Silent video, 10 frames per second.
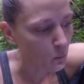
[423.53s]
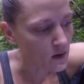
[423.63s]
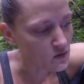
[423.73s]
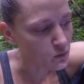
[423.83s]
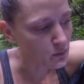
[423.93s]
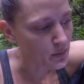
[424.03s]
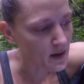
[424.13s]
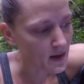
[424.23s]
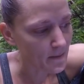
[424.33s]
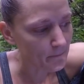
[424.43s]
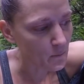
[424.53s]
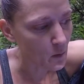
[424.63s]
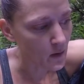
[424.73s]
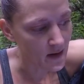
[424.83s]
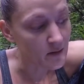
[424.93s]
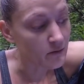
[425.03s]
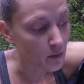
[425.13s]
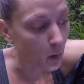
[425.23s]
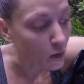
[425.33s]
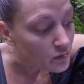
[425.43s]
which would be in
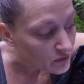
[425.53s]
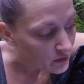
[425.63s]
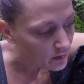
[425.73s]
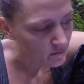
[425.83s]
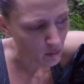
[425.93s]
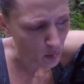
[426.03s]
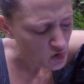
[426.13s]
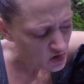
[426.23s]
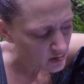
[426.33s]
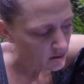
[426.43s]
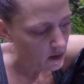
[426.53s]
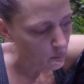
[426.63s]
Vermont Vermont